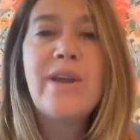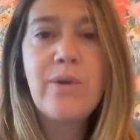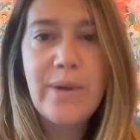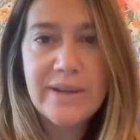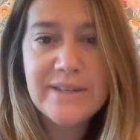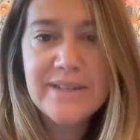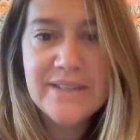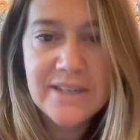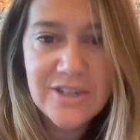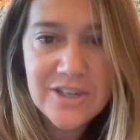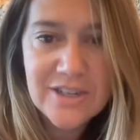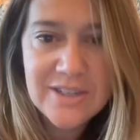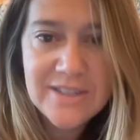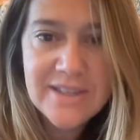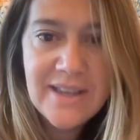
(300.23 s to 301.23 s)
quick
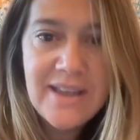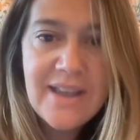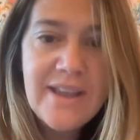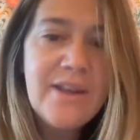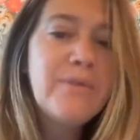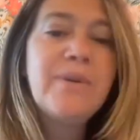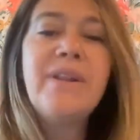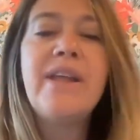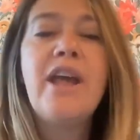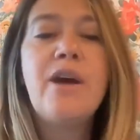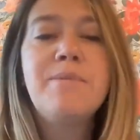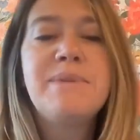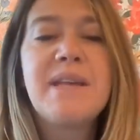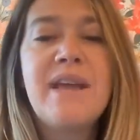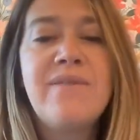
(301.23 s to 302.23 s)
decisions. It really
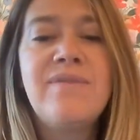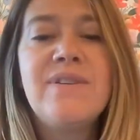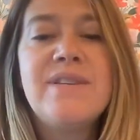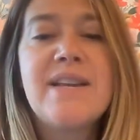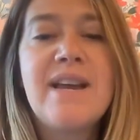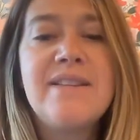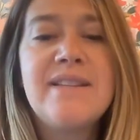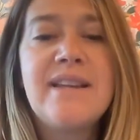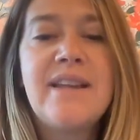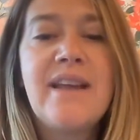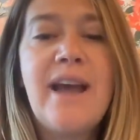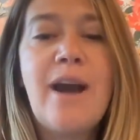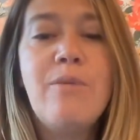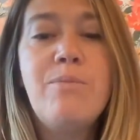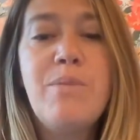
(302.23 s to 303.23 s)
helps emphasizing
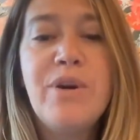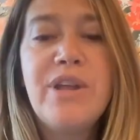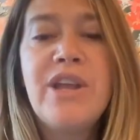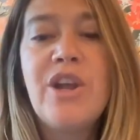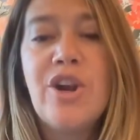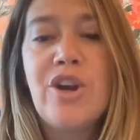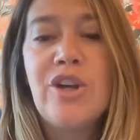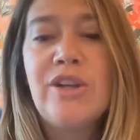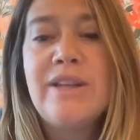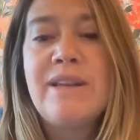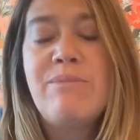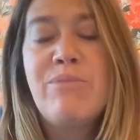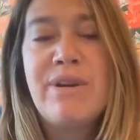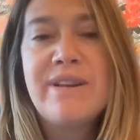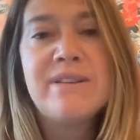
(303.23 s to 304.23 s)
how booking early
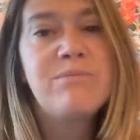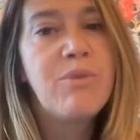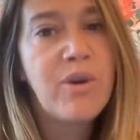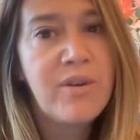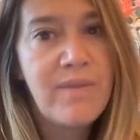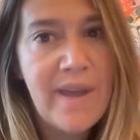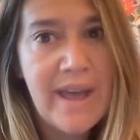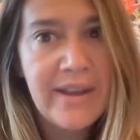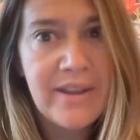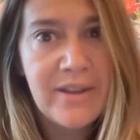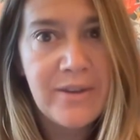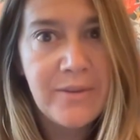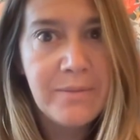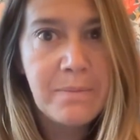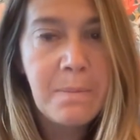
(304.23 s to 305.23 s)
brings more
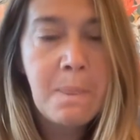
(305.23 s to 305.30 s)
value.